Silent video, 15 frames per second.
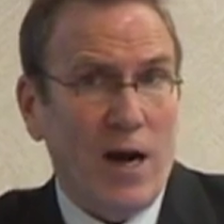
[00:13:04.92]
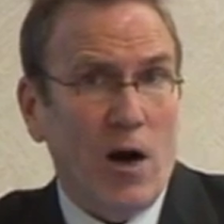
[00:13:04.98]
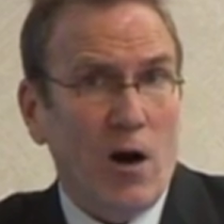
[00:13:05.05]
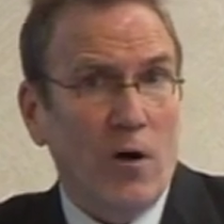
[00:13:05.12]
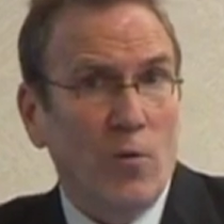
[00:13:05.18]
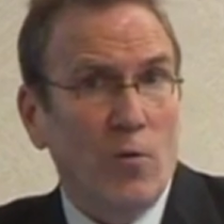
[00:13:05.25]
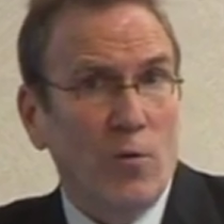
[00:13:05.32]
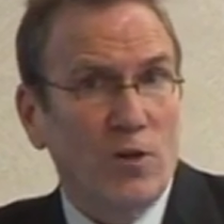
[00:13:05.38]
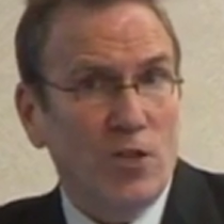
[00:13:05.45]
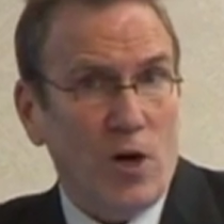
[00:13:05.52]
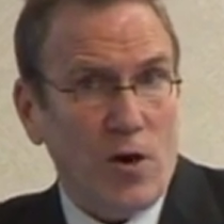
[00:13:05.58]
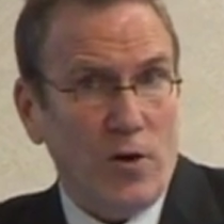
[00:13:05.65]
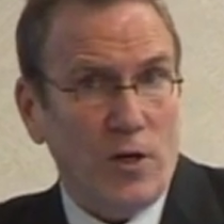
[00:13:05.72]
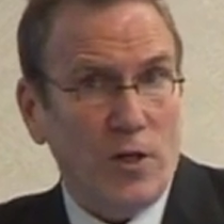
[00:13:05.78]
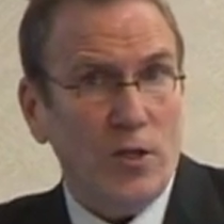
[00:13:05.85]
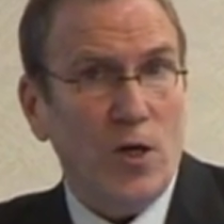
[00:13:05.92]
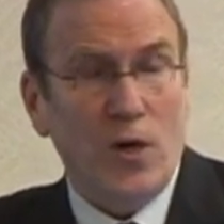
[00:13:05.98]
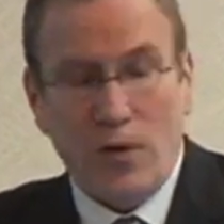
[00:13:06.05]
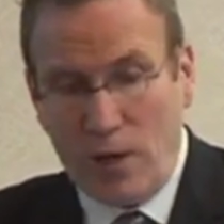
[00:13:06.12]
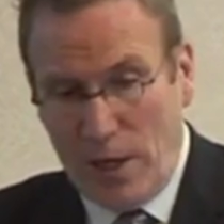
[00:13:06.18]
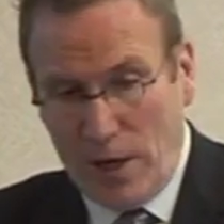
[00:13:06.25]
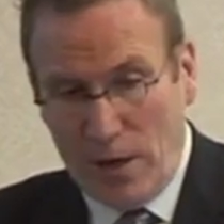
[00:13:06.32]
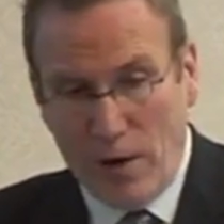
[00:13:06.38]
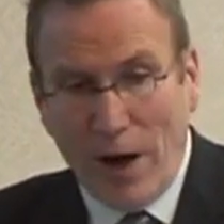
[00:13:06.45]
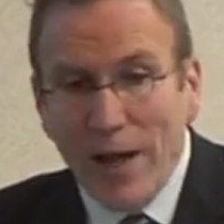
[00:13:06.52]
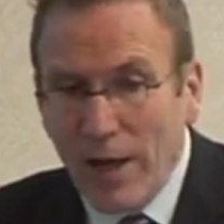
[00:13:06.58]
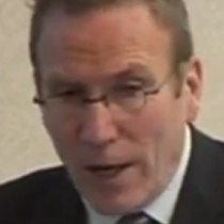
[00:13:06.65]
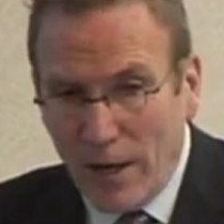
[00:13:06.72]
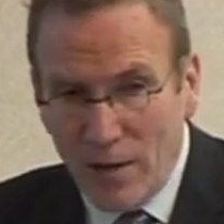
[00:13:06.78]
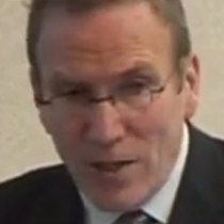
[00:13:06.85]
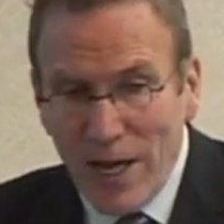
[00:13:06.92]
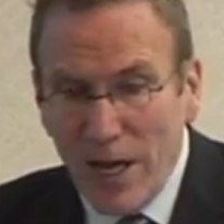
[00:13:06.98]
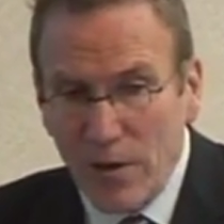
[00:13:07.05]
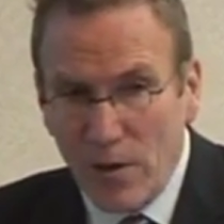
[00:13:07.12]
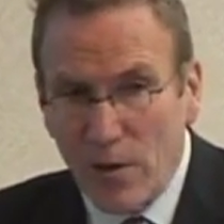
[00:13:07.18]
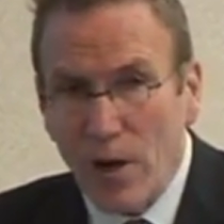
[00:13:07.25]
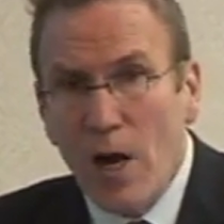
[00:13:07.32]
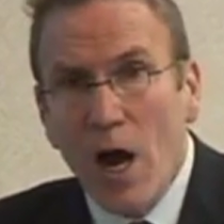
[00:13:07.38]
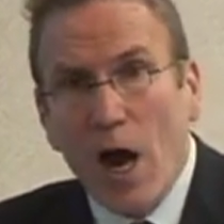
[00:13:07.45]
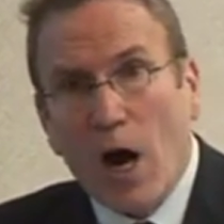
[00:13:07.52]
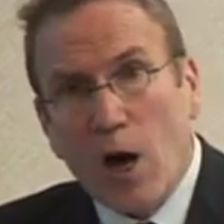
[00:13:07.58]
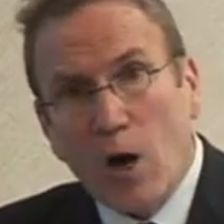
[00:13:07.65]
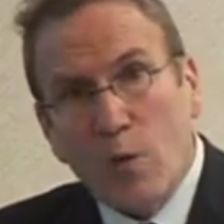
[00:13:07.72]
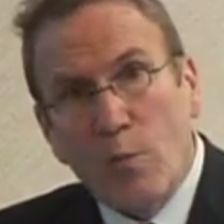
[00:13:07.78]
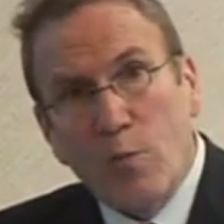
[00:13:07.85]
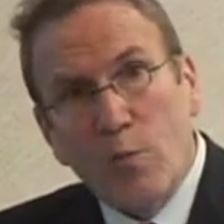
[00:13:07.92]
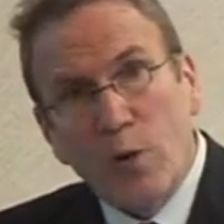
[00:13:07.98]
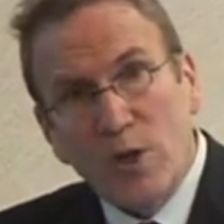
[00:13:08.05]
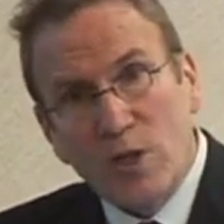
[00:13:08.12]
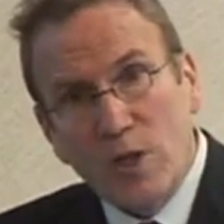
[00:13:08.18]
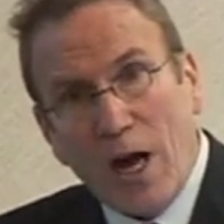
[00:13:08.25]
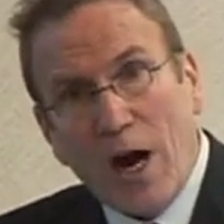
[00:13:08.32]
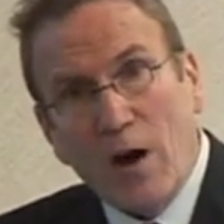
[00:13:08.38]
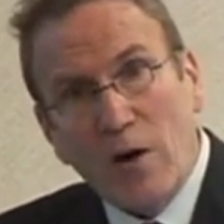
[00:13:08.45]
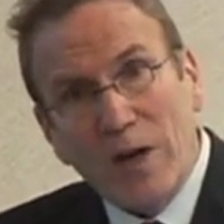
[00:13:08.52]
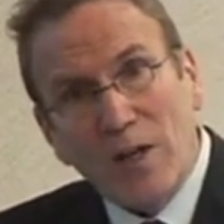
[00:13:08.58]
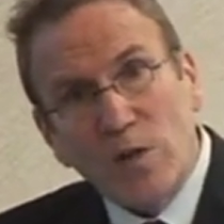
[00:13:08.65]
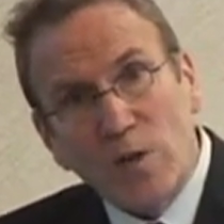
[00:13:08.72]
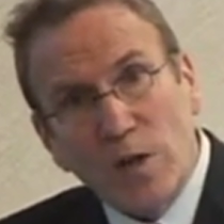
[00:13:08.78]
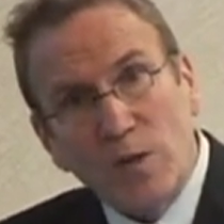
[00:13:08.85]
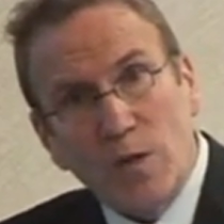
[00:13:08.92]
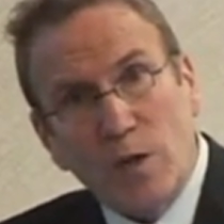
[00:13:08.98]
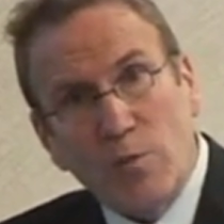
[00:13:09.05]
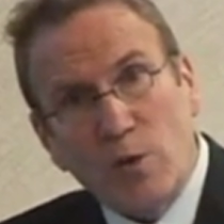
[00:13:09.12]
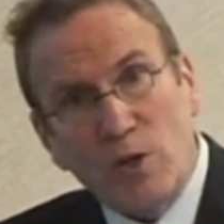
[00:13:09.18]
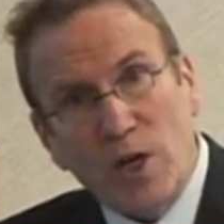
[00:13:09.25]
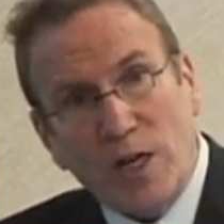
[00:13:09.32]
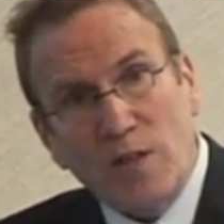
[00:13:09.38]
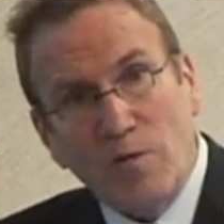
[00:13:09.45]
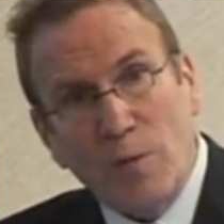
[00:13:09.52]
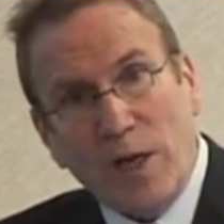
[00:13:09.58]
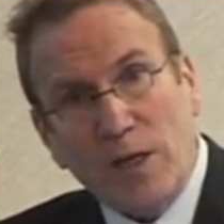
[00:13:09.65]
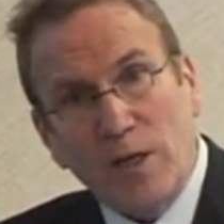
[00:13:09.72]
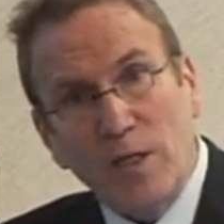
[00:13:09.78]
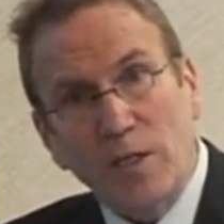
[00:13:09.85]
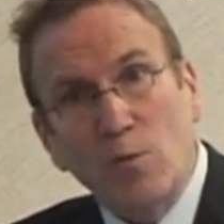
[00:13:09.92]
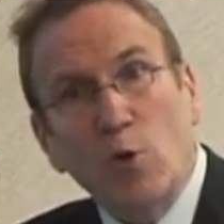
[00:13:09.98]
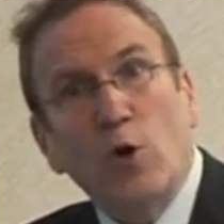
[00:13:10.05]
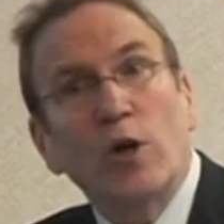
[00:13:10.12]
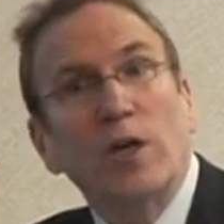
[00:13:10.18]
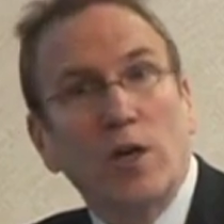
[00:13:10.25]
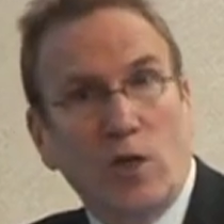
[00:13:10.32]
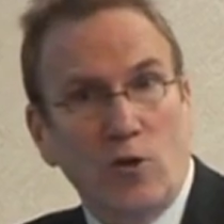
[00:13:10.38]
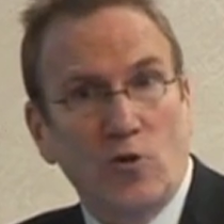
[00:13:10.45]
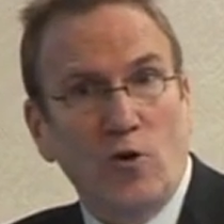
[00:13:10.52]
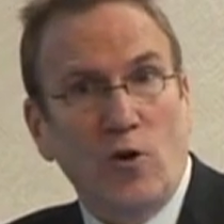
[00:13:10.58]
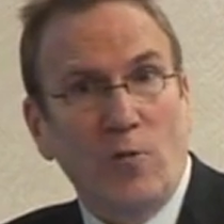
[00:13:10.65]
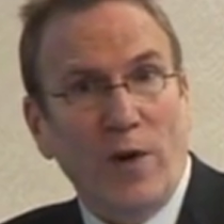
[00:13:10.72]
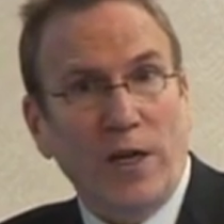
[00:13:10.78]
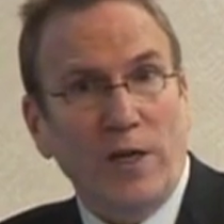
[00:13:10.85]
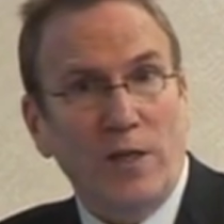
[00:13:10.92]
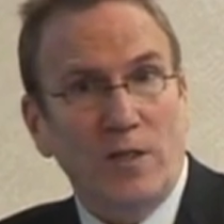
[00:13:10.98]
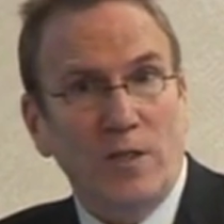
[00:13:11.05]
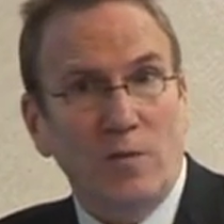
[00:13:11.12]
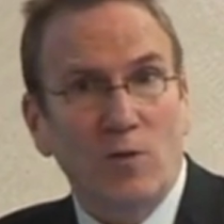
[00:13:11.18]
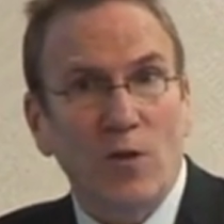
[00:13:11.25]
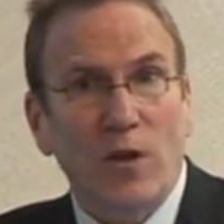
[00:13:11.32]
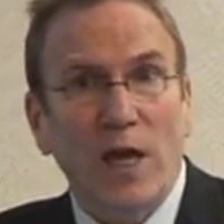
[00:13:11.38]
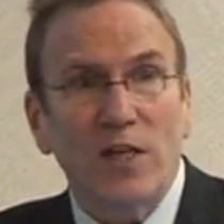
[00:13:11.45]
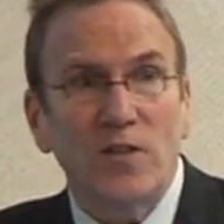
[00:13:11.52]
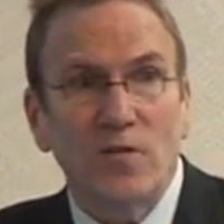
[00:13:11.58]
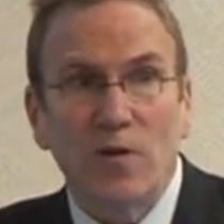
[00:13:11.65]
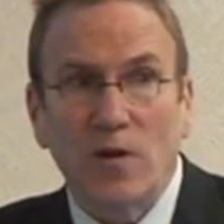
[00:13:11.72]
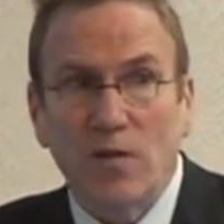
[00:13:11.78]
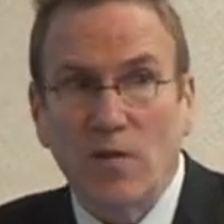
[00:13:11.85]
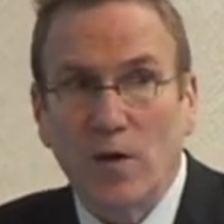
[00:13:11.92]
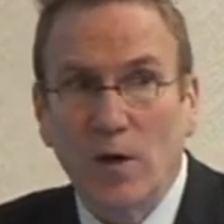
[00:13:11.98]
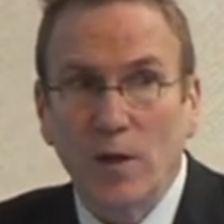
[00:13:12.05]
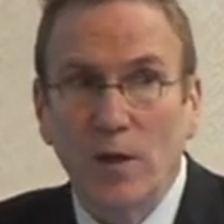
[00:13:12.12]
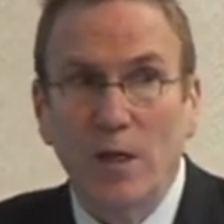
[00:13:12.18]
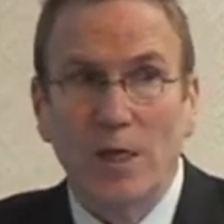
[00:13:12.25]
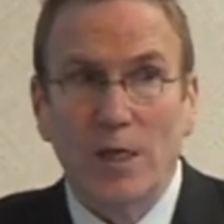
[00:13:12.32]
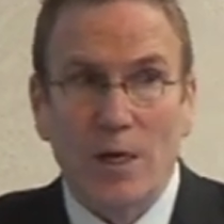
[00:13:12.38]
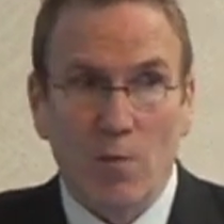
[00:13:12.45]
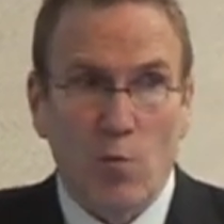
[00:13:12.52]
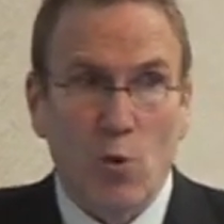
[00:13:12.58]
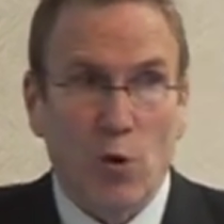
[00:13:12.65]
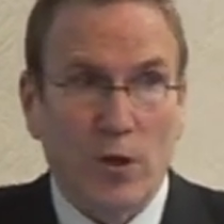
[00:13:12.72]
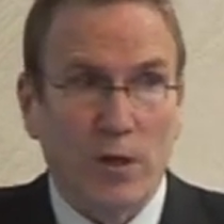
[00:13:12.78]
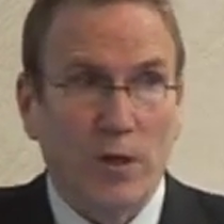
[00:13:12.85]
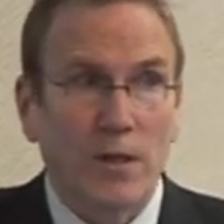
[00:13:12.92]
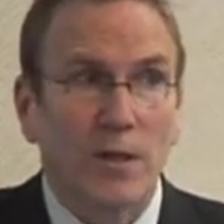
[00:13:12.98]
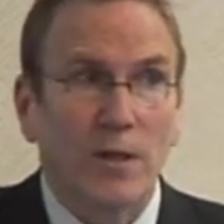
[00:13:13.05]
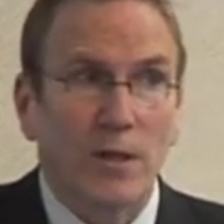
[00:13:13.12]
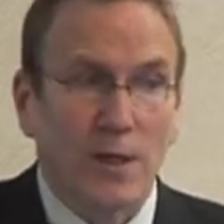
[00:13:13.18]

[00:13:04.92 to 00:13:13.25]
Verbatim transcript: are tarnished, uh, that are, are tethered, are, are in a sense in a protective mechanism or in a control mechanism. So that's very, very important.